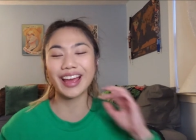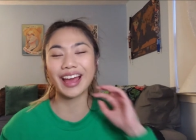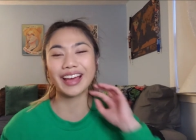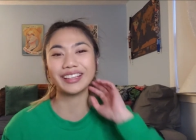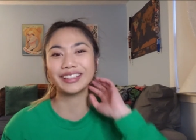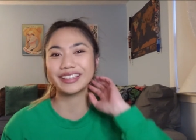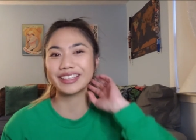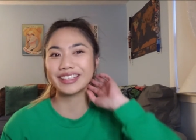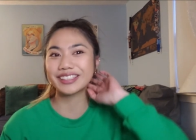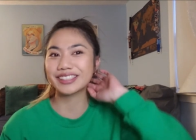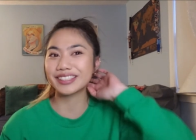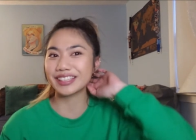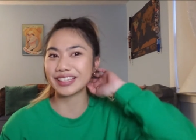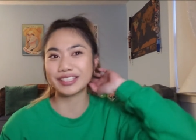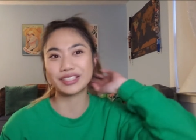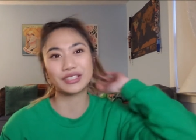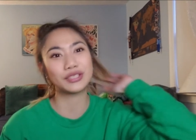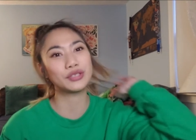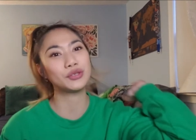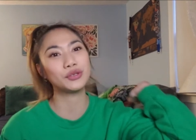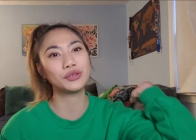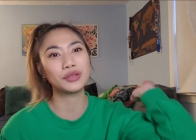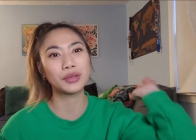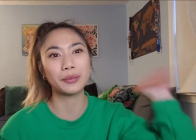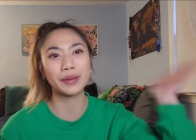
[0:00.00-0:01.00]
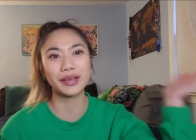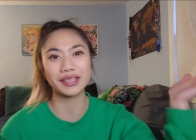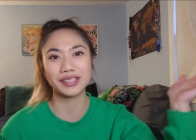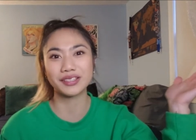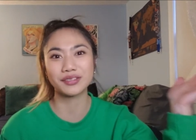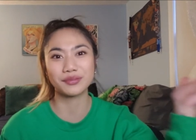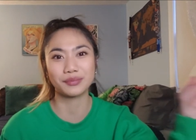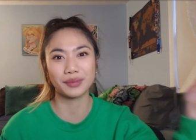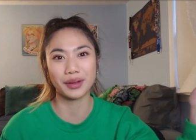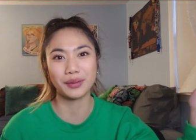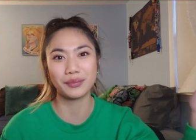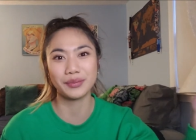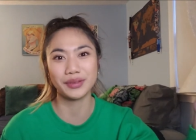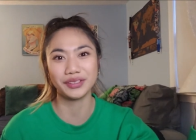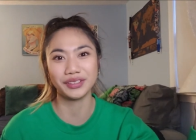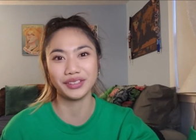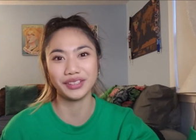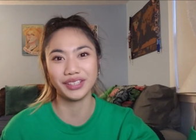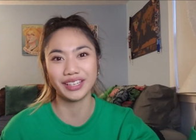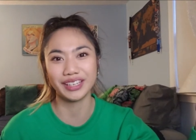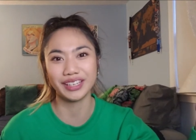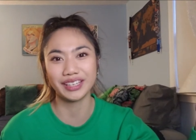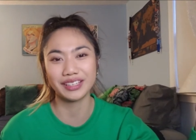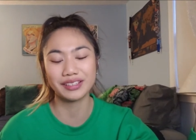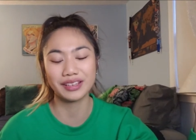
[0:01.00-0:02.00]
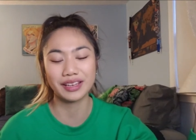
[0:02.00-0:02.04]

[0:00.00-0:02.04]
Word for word: at least to the best of my ability.